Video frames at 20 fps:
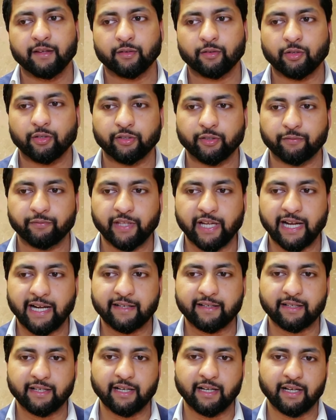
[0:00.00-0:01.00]
because of
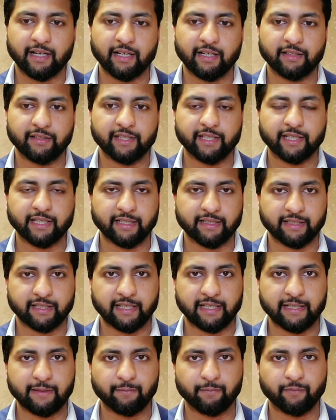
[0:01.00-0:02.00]
that, uh, they can
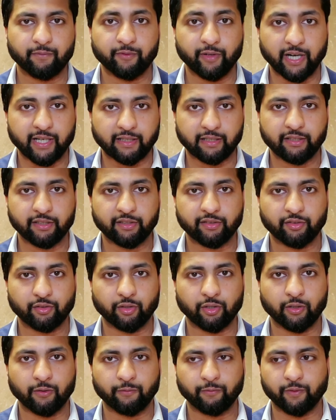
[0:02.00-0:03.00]
keep records
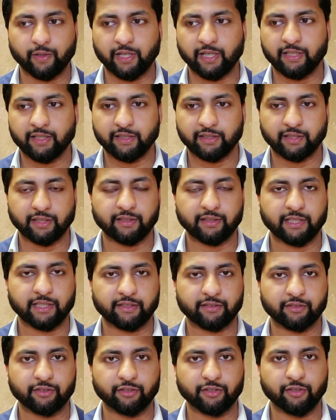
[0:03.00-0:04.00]
of anything that
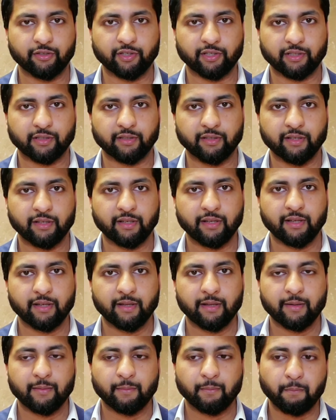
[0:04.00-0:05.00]
you're doing.
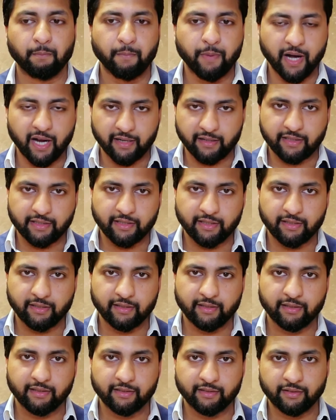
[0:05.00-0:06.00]
But
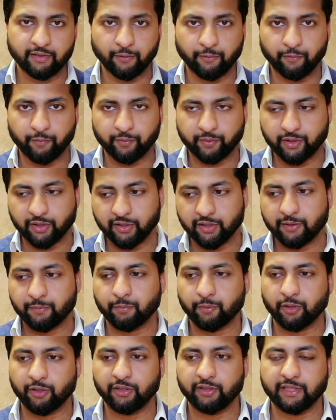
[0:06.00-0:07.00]
the third
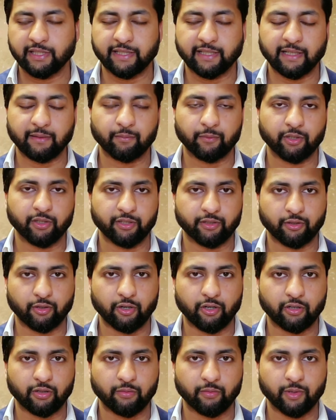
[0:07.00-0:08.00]
point that I'm going to
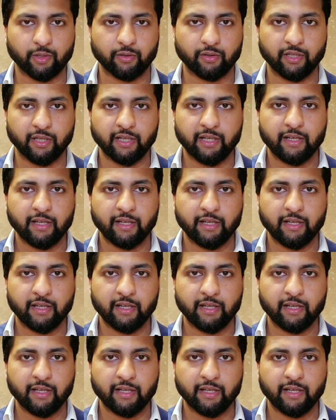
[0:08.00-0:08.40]
talk about,